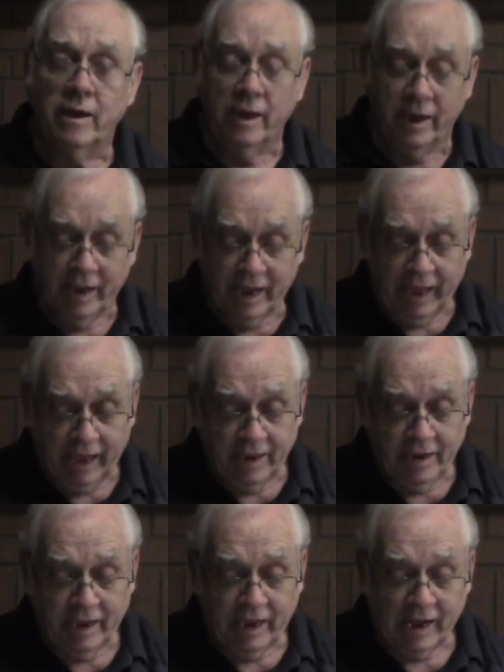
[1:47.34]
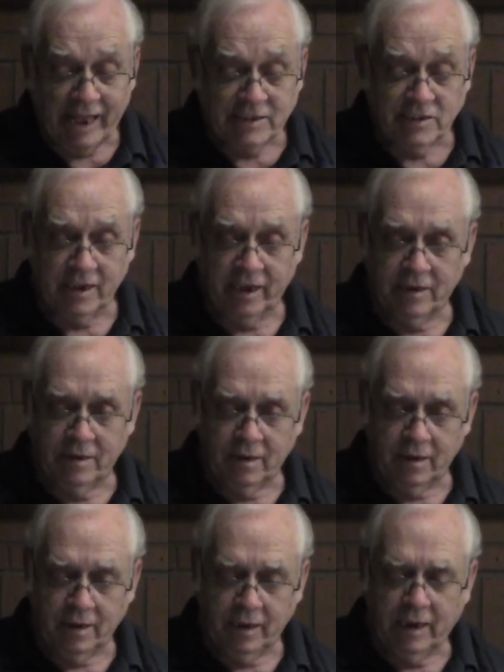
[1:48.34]
In,
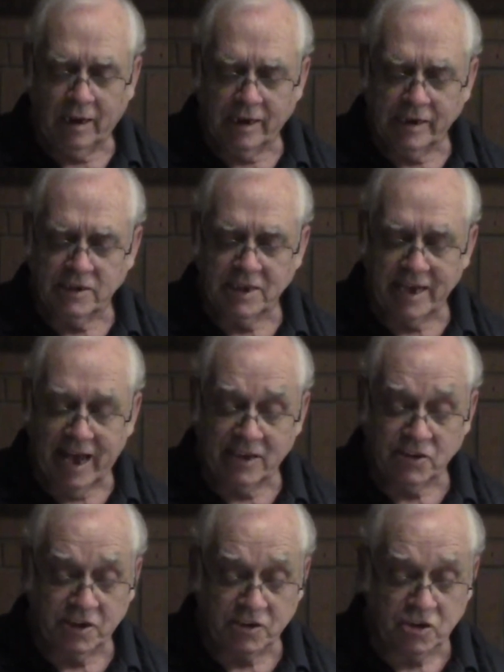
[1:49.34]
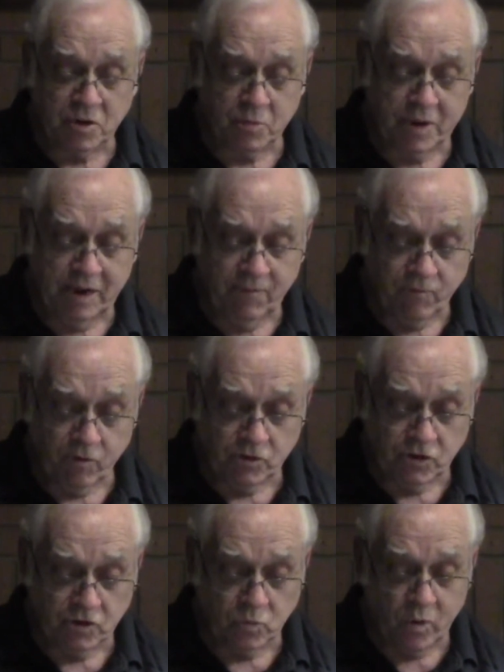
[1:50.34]
in Ecclesiastics 3,
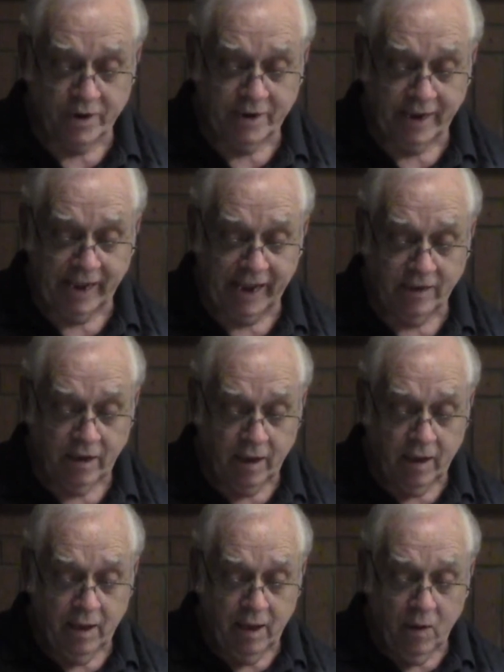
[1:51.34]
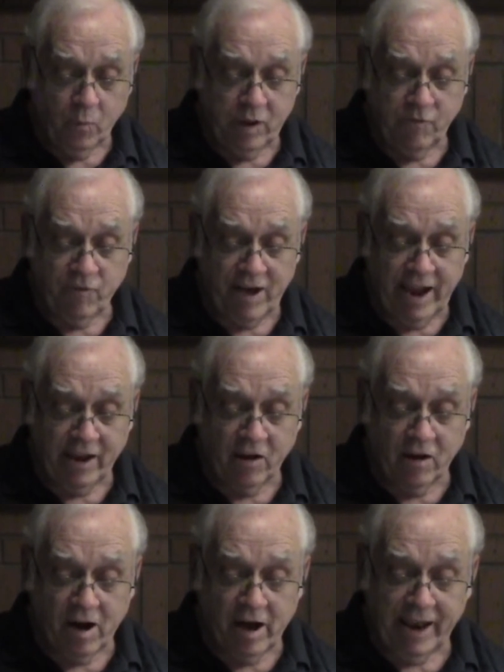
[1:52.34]
verses 1 to 8, we find
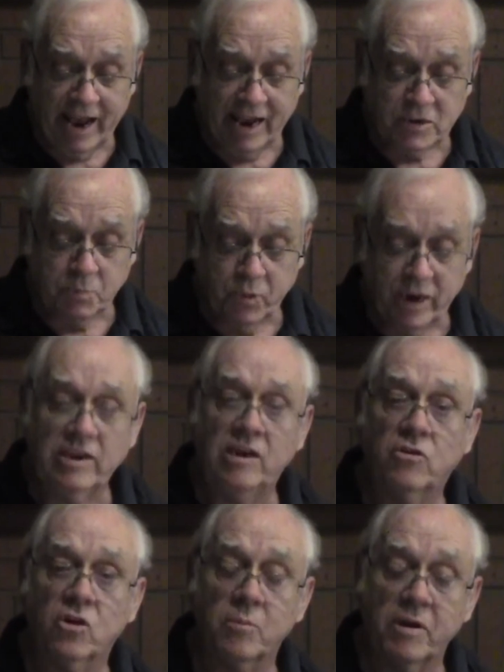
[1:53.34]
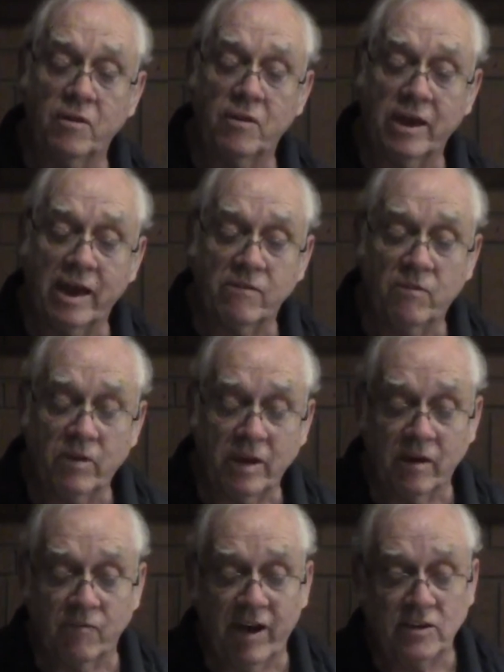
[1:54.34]
God has predetermined the end,
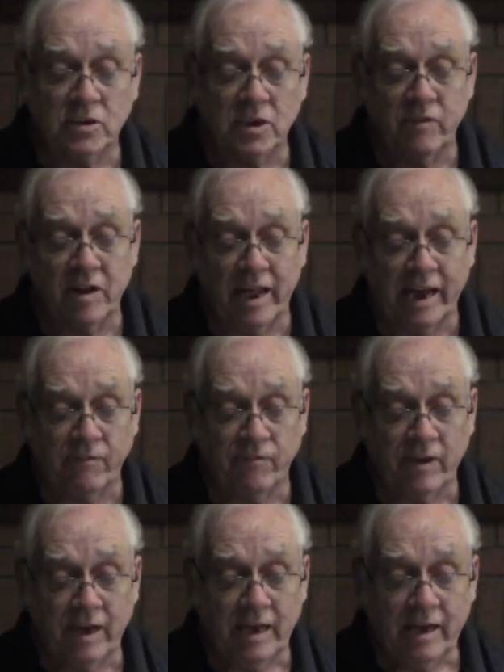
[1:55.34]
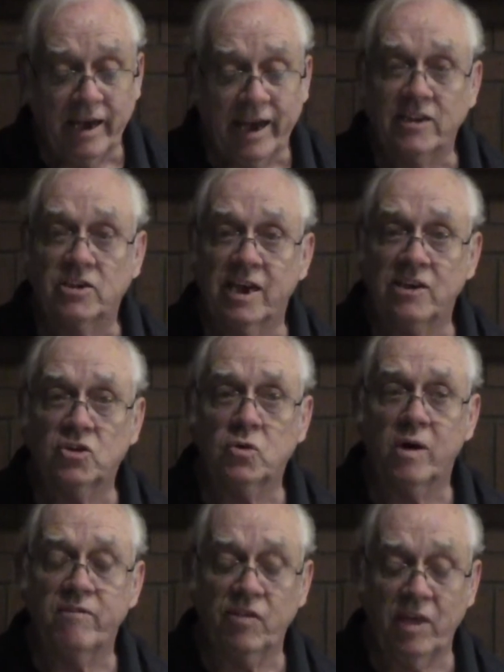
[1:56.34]
events of our life. It says to
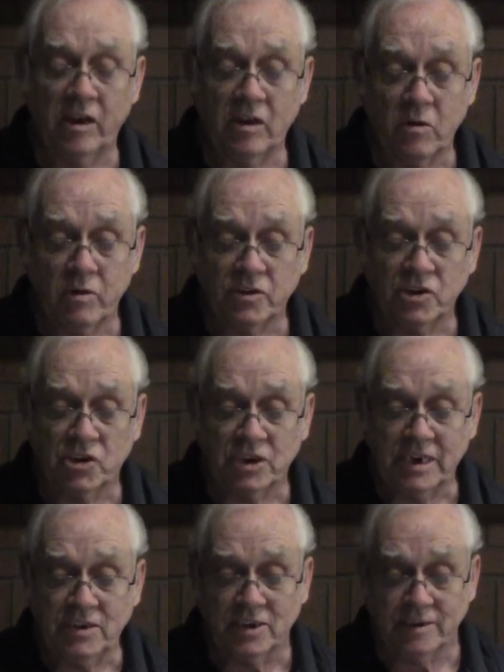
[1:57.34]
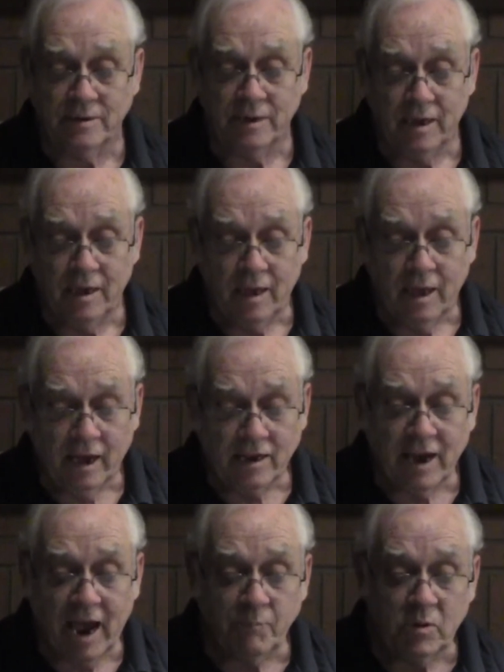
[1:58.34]
everything there is a season, a
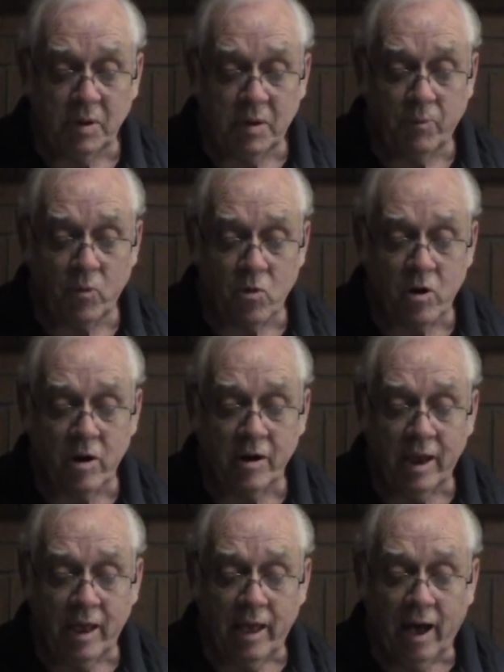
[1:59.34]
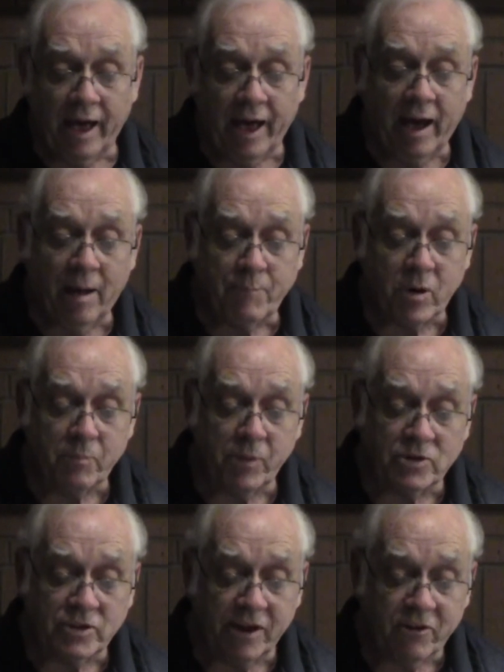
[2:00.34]
time to be born, a
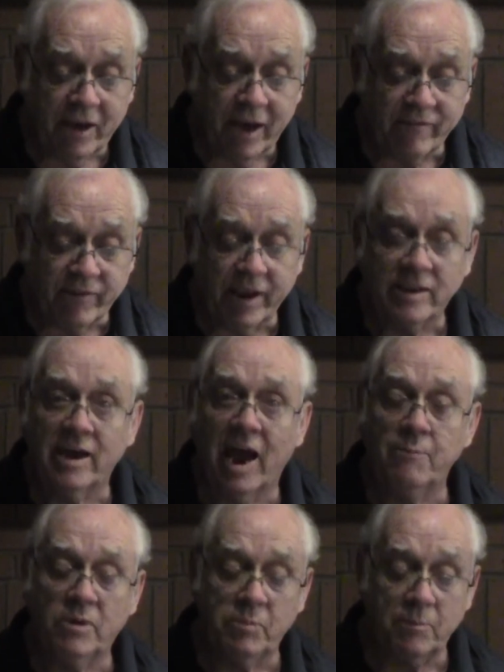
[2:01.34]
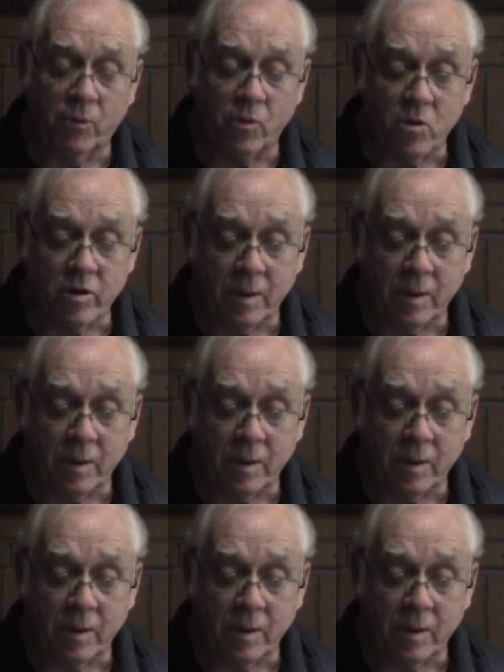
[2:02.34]
purpose under heaven, a time to be born,